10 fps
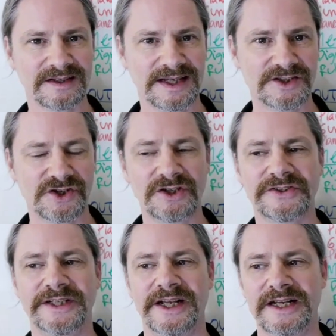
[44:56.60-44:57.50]

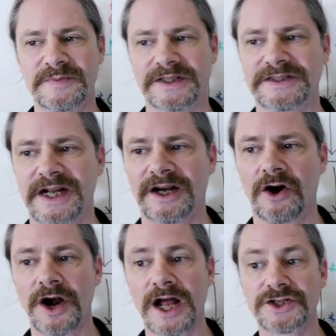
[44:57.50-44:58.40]
Exalted and debilitated
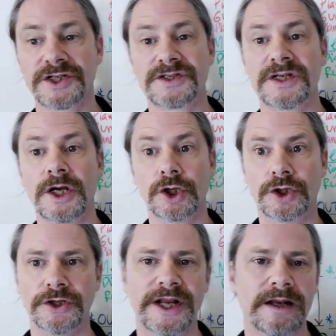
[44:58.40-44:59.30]
are not just
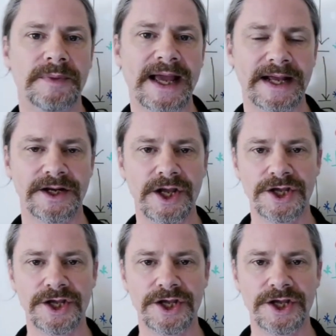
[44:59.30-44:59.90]
good and bad.